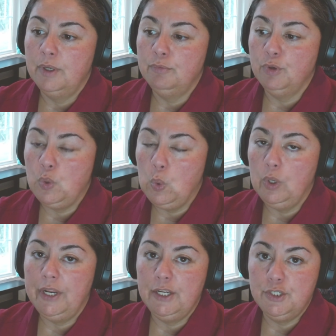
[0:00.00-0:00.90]

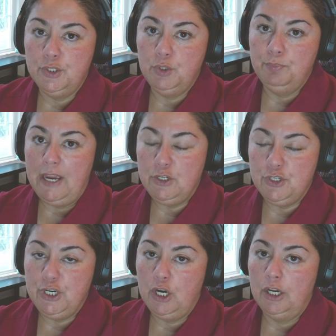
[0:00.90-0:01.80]
recording to
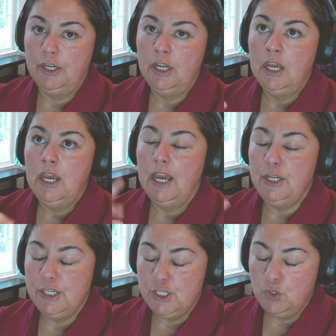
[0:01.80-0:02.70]
Patreon, and
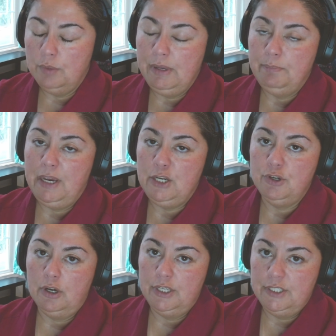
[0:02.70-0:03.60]
you can join me on
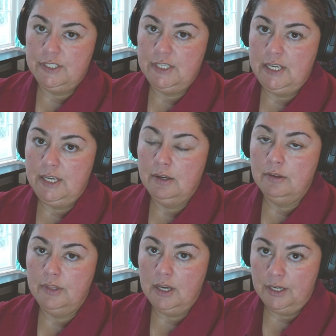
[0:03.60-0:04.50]
Patreon and see
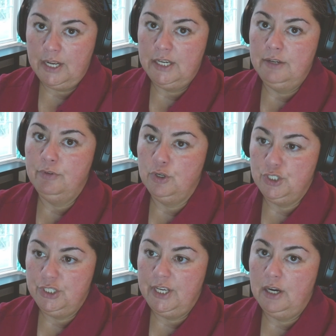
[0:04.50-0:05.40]
the unedited
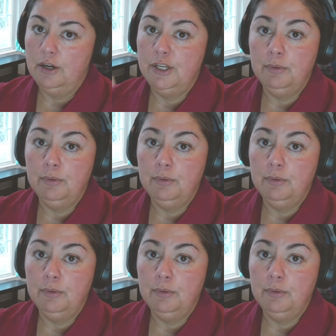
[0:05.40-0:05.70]
version there. You don't